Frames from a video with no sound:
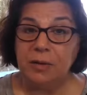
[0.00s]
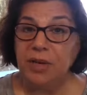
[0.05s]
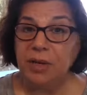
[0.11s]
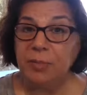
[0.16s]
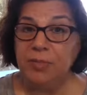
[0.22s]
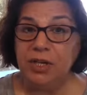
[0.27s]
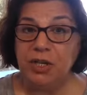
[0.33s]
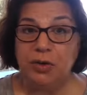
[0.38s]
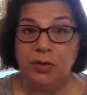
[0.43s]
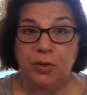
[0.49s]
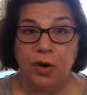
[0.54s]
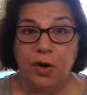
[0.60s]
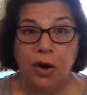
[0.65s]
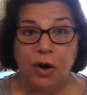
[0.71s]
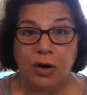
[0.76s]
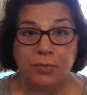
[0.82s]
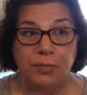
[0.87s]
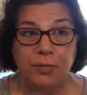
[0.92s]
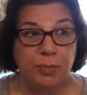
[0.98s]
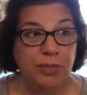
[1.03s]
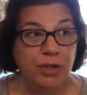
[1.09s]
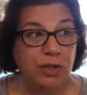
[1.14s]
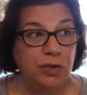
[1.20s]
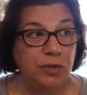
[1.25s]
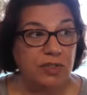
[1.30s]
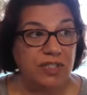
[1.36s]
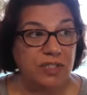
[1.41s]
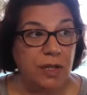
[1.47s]
maybe your heart, maybe
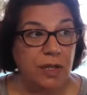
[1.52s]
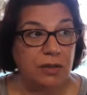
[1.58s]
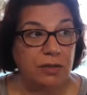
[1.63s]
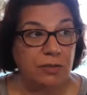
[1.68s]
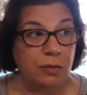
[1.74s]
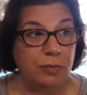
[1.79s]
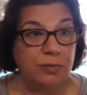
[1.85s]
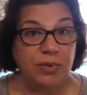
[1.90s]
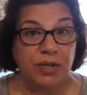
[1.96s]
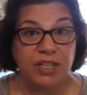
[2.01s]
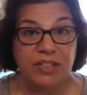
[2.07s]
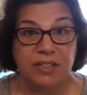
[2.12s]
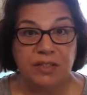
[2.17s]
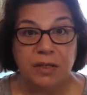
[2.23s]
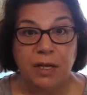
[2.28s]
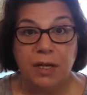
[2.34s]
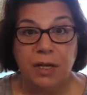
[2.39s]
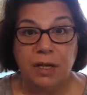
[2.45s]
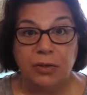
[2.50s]
you start to breathe,